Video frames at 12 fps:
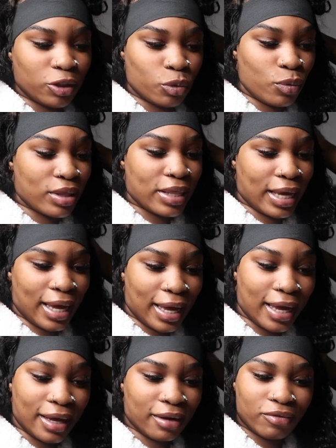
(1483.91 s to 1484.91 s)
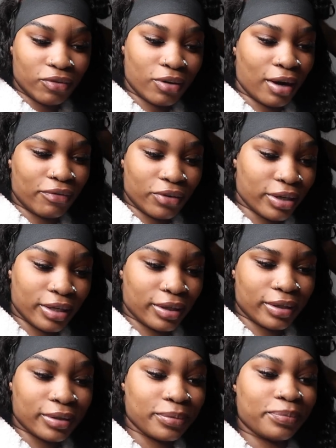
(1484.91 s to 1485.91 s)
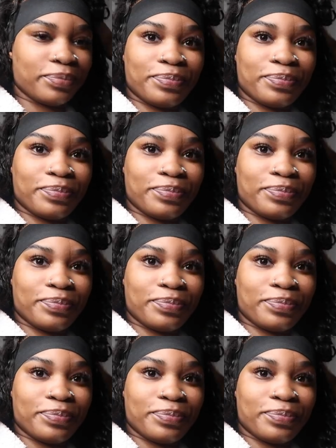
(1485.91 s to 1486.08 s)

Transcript: do that before i forget